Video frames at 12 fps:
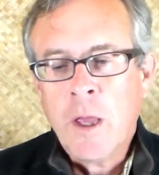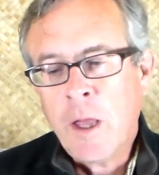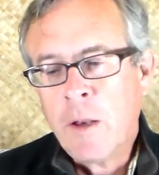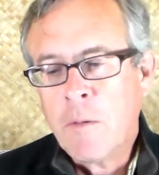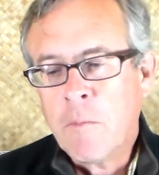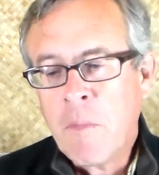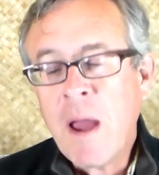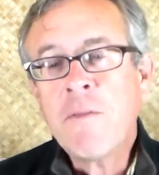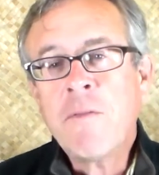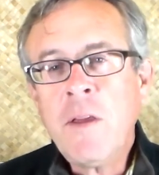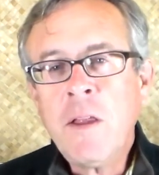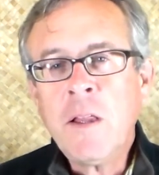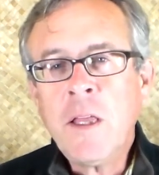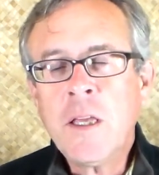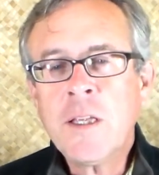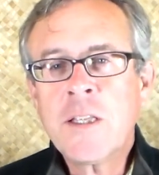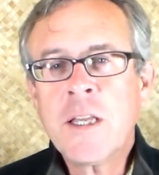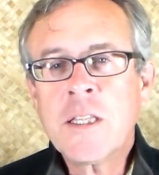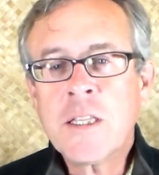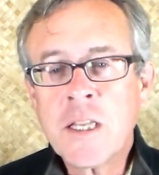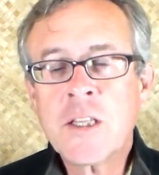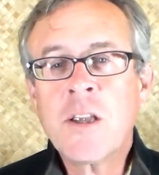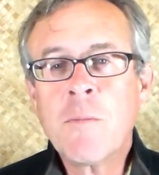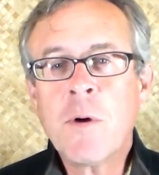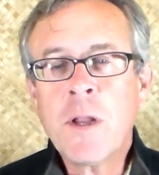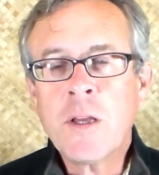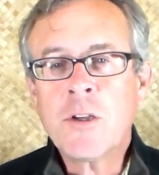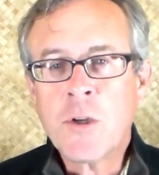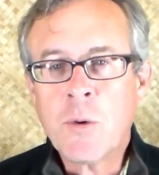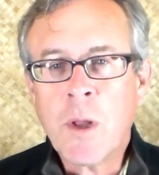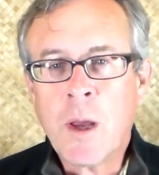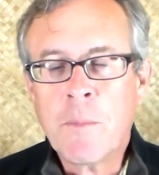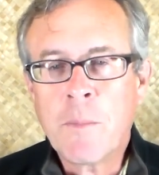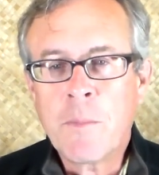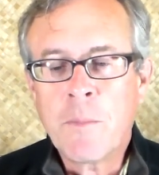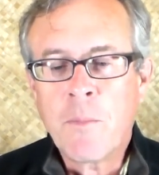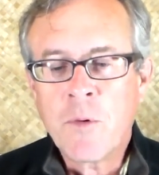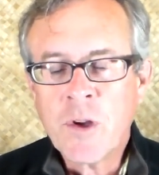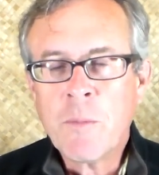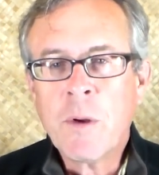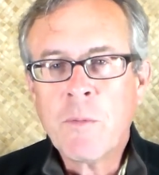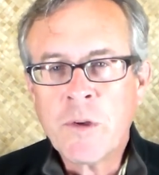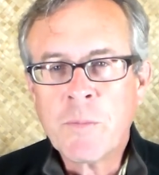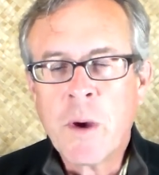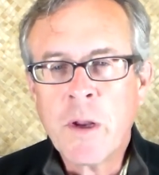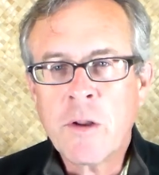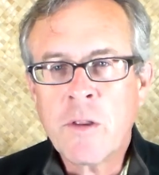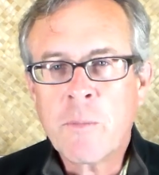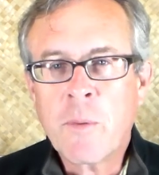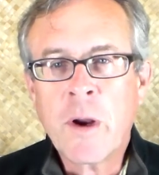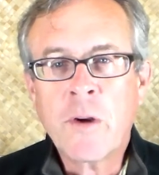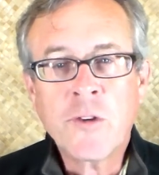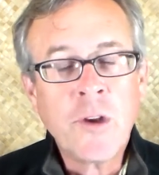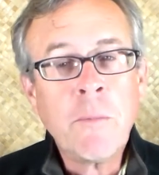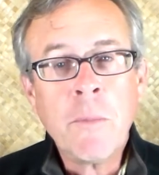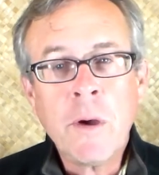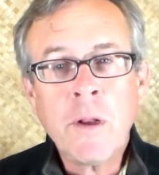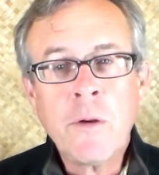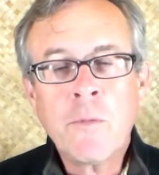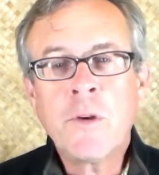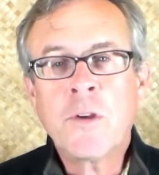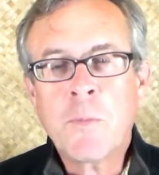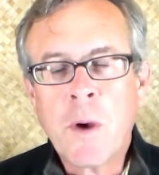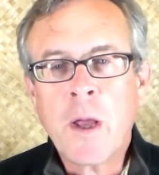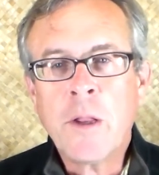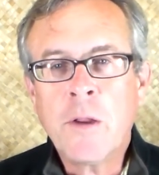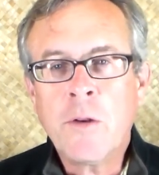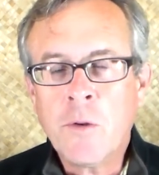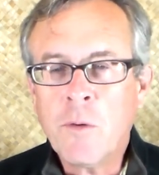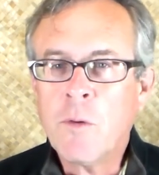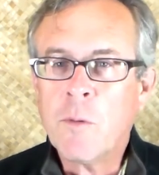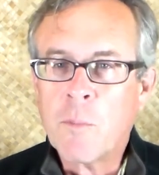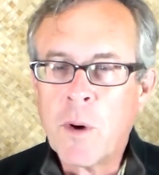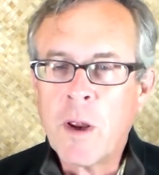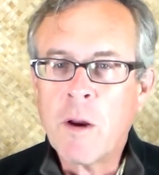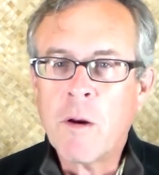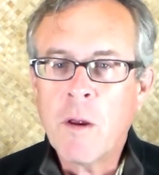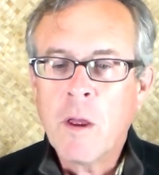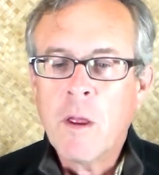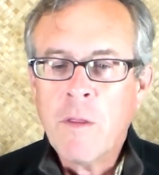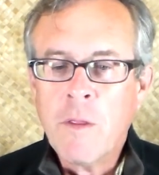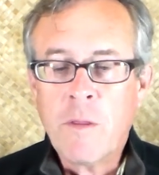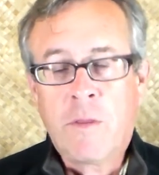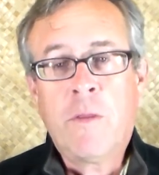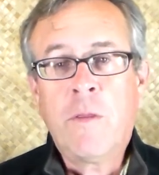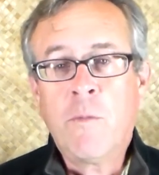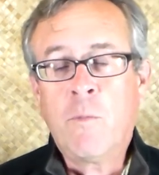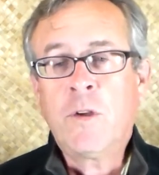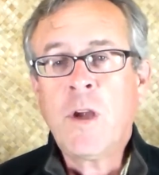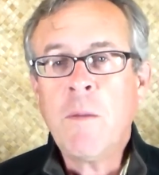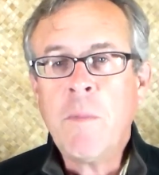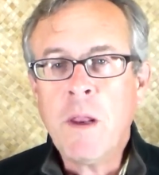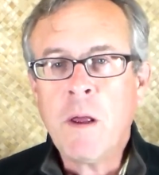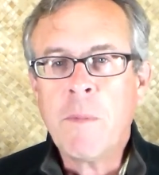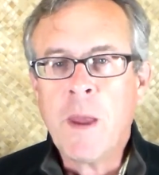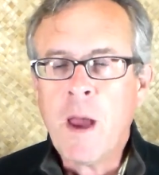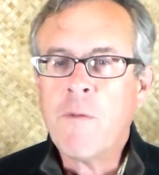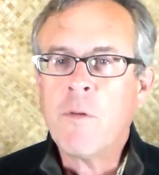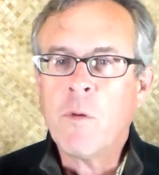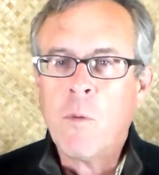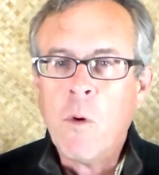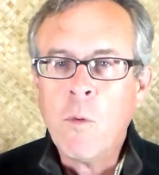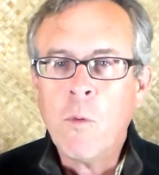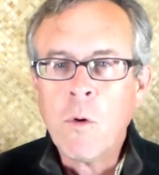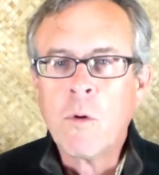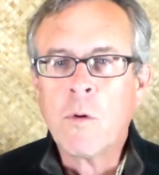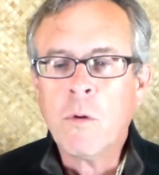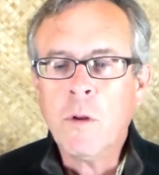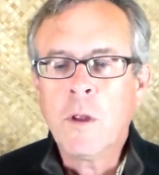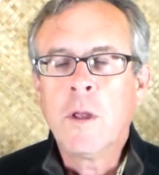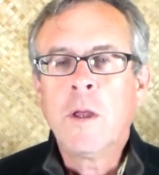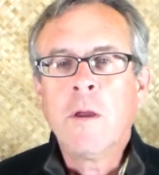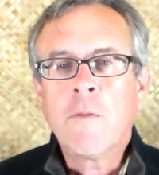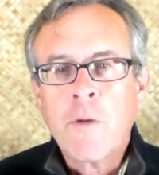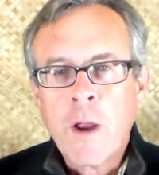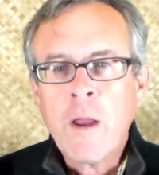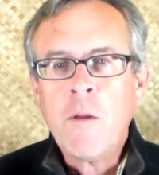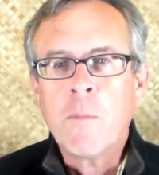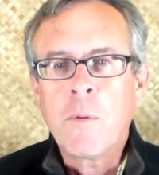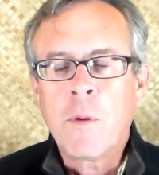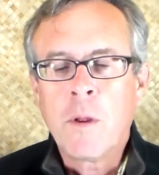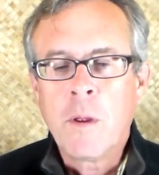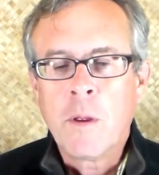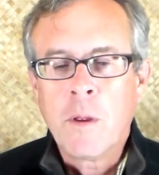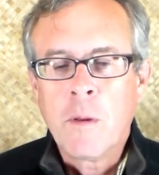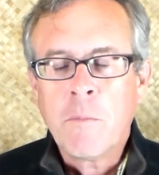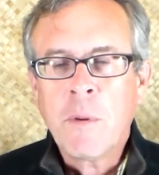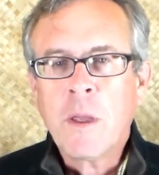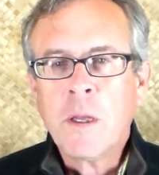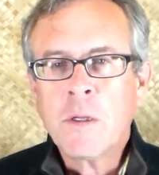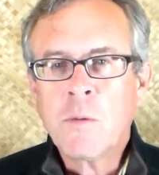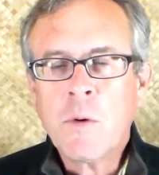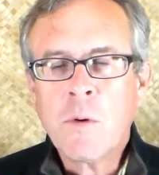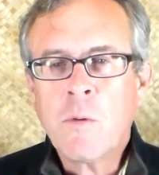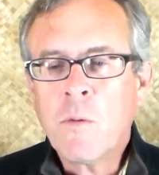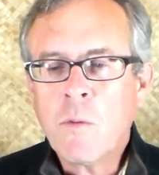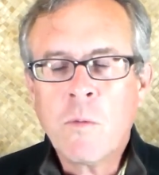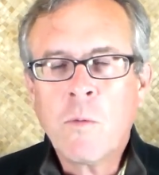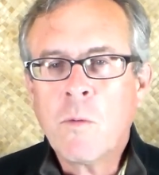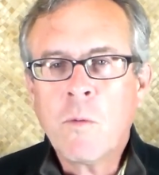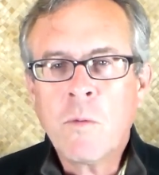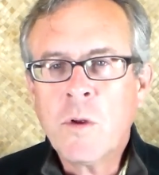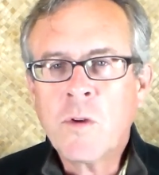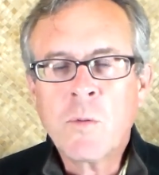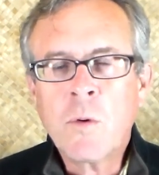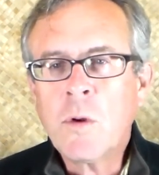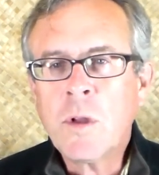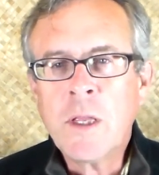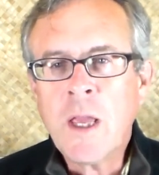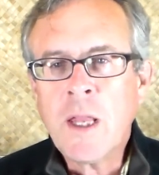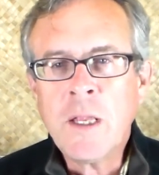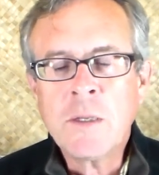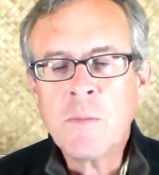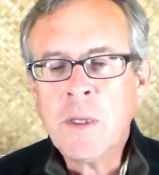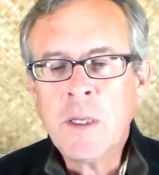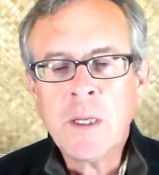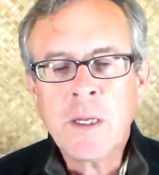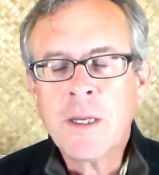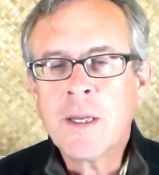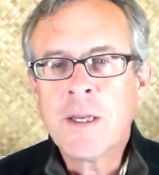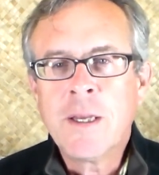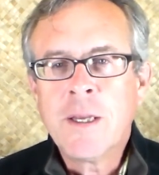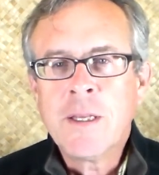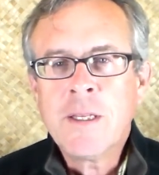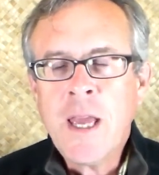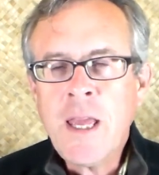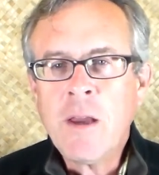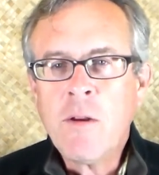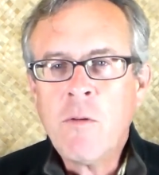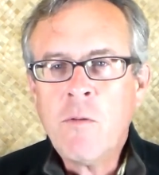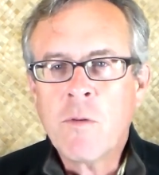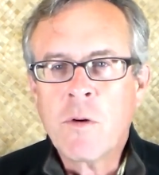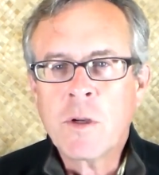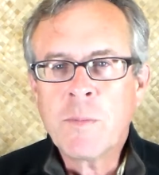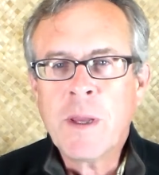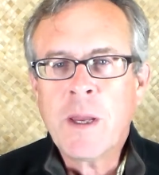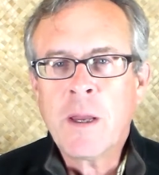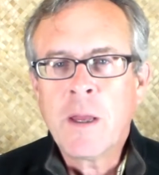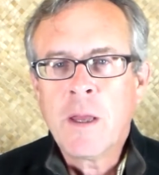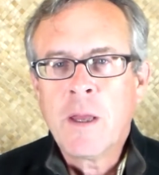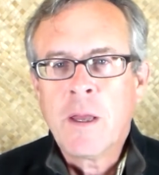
And my feeling is that, that someone has shown up. Someone responded to the prayer. Someone responded to the prayer, which I made on behalf of the whole world, for help. Because we're, this world, again, is being taken over. It's being